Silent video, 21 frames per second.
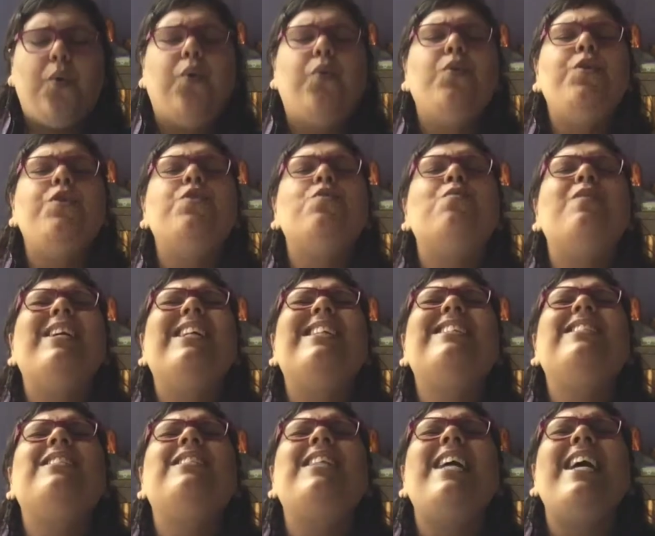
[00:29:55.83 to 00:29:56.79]
You
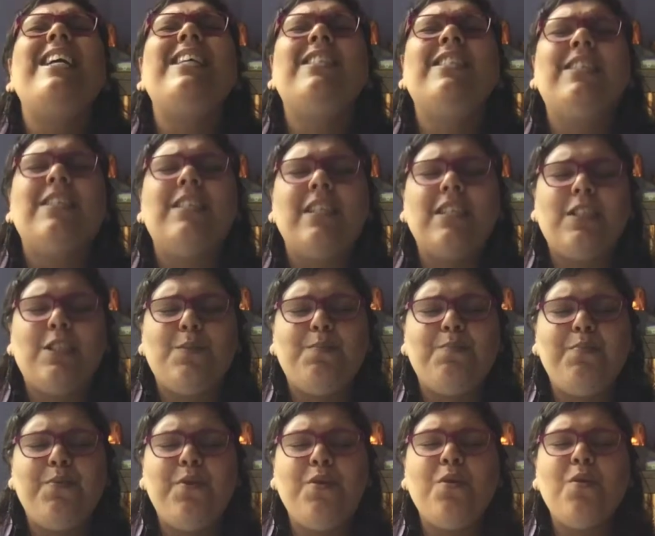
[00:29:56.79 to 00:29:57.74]
exist as
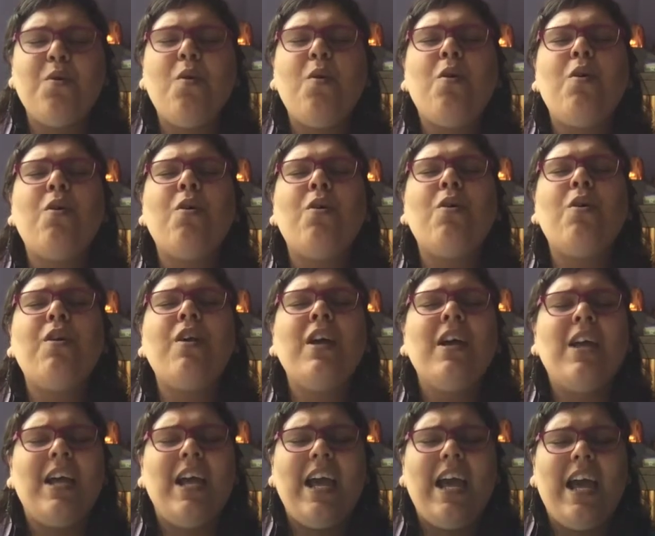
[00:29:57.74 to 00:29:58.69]
pure
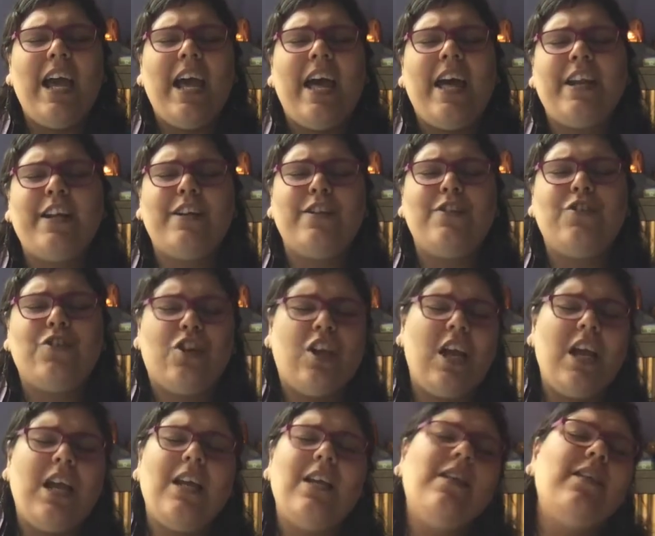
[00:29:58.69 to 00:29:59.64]

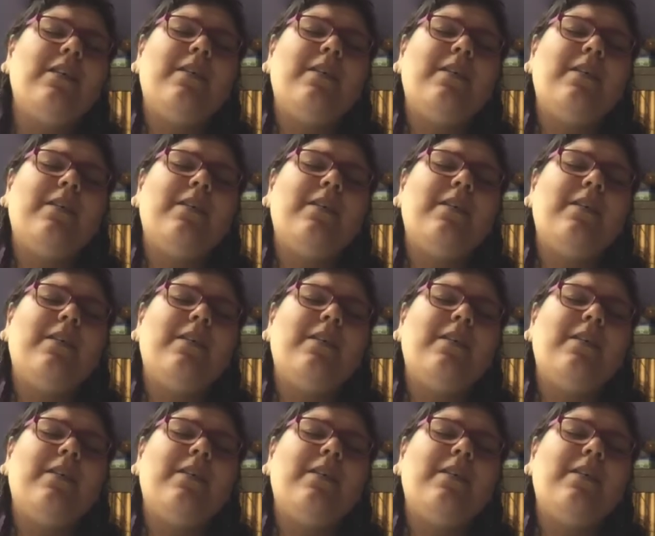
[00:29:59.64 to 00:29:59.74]
energy,